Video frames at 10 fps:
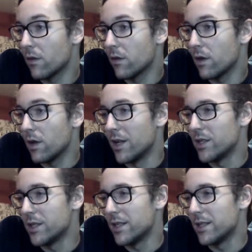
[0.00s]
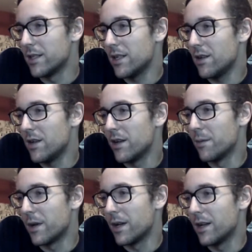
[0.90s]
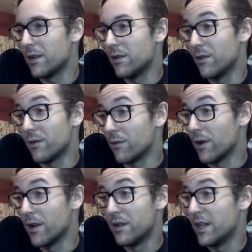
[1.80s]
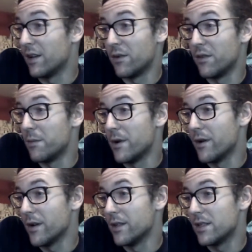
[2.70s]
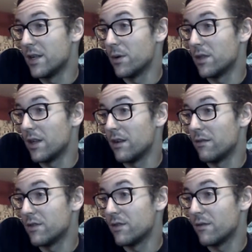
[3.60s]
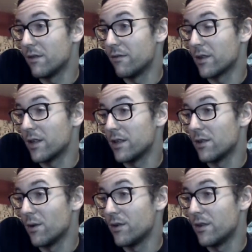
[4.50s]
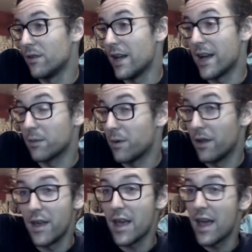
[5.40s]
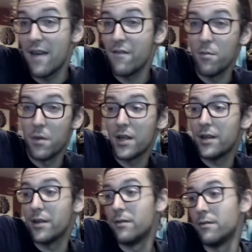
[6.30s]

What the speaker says: Andre says, I say you get your mechanic to do the run down on the motor and see what the fuck they sold you, then act upon that. I have no money, dude.